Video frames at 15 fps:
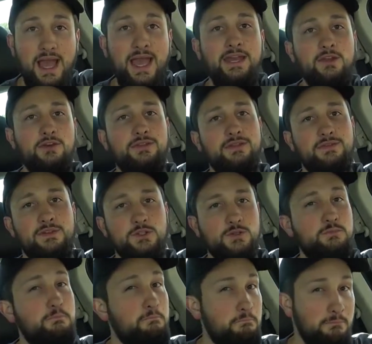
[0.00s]
I know that
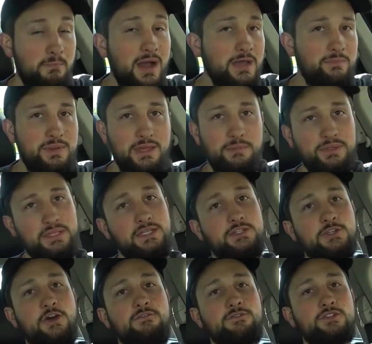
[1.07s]
there's might be a
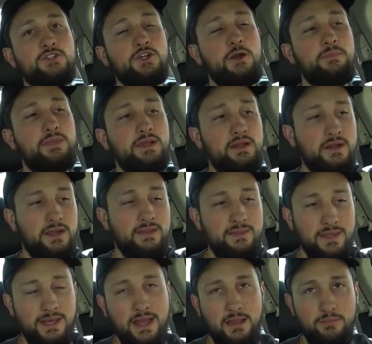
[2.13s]
police officer up there,
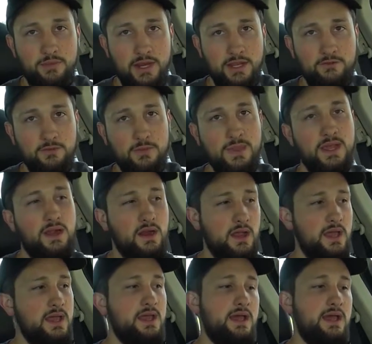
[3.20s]
and then I brake from there.